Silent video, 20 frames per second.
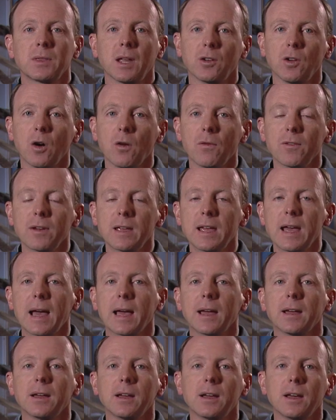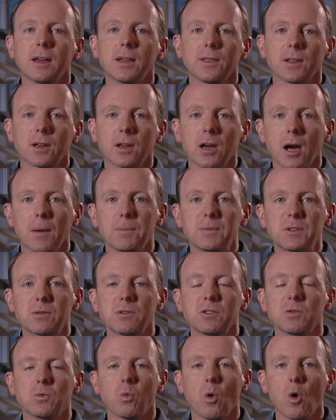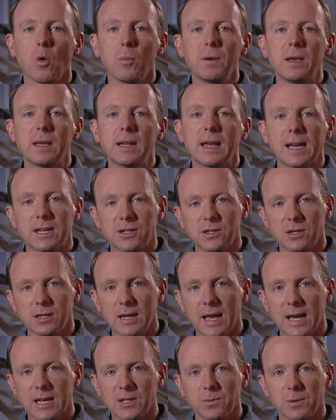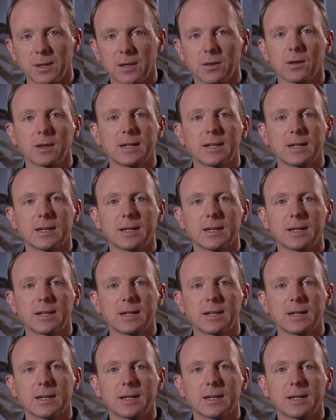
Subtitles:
Now don't forget, the Cup Series won't be in action next week.